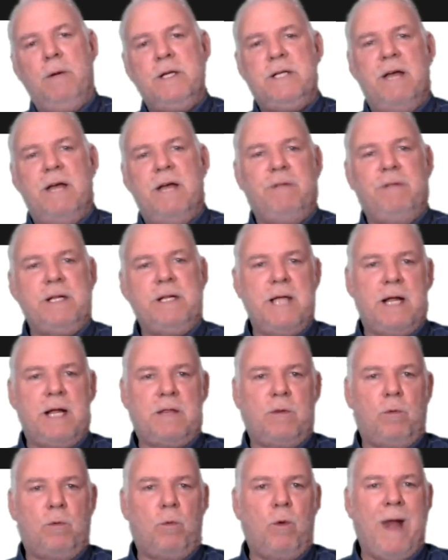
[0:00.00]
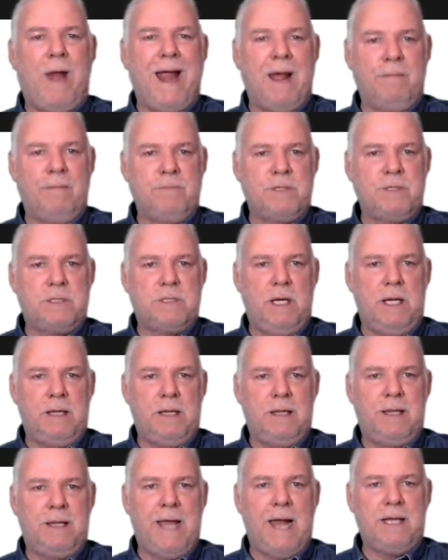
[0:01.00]
would definitely take the Rams
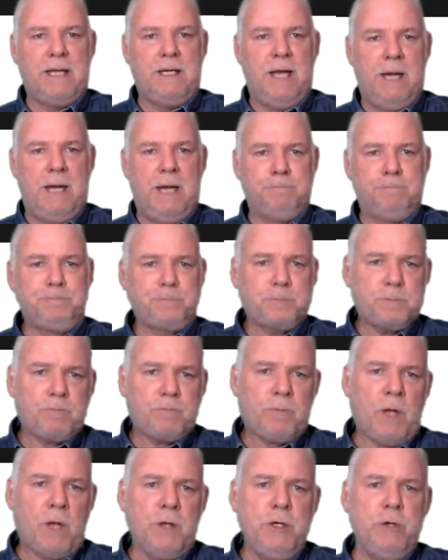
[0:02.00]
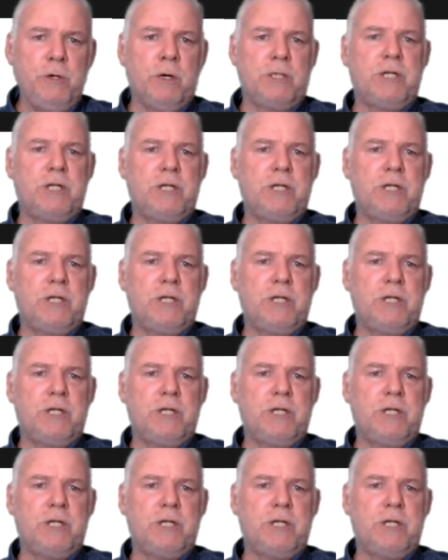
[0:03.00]
in that game. The New